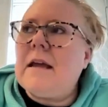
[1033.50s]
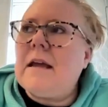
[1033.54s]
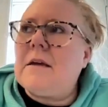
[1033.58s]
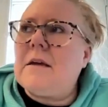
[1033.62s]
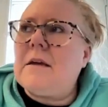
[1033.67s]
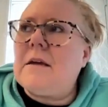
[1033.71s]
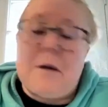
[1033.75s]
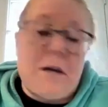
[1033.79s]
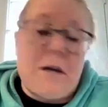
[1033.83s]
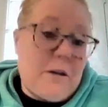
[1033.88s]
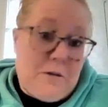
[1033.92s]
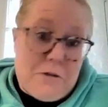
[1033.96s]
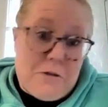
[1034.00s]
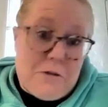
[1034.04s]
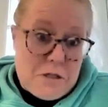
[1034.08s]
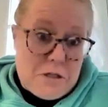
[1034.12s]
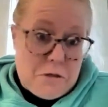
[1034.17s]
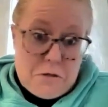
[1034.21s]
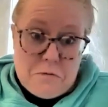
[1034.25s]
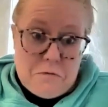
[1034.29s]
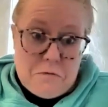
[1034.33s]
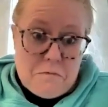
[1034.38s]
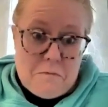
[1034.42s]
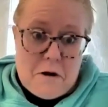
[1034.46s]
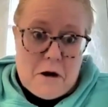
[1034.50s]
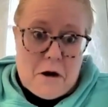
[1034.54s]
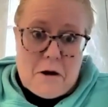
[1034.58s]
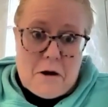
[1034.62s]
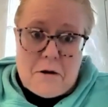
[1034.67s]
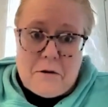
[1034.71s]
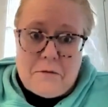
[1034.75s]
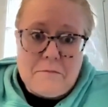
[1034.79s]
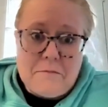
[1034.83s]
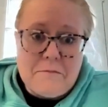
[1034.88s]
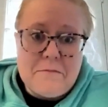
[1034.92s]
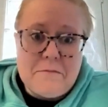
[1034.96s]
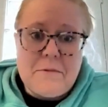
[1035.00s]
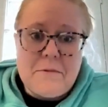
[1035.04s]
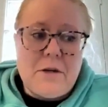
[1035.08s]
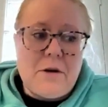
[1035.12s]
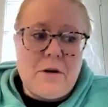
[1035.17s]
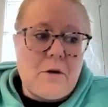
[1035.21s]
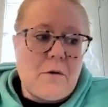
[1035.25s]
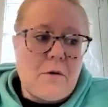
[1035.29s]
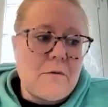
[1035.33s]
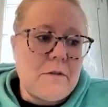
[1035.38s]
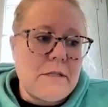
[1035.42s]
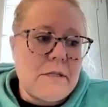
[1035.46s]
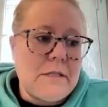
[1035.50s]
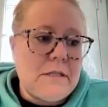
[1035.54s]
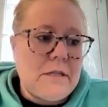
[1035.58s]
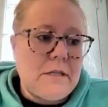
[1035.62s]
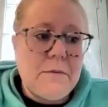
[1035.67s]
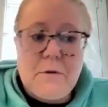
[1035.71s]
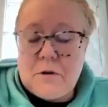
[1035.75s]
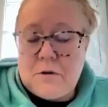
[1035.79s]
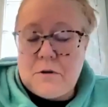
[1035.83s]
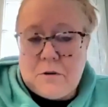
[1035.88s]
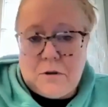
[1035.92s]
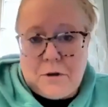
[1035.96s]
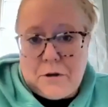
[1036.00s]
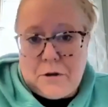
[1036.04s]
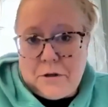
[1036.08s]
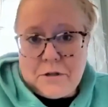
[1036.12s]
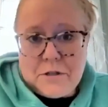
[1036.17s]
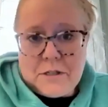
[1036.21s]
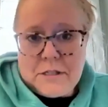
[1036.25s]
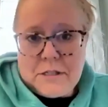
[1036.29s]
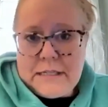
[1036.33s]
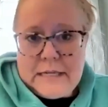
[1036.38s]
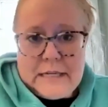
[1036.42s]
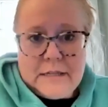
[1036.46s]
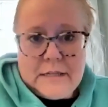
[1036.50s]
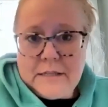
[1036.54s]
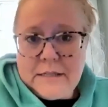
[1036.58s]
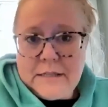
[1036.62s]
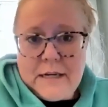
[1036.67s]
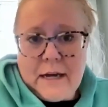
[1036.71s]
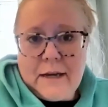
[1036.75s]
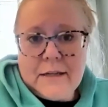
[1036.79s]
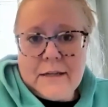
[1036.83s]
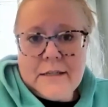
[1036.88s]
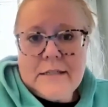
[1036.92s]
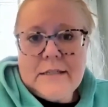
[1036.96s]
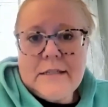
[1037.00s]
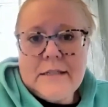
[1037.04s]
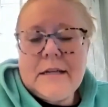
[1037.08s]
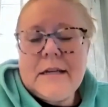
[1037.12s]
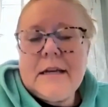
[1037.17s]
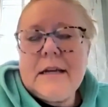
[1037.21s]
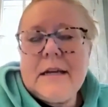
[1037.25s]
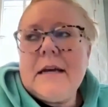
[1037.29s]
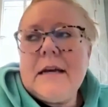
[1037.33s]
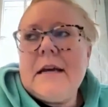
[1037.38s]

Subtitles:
And my other two are, typical learners. He's not.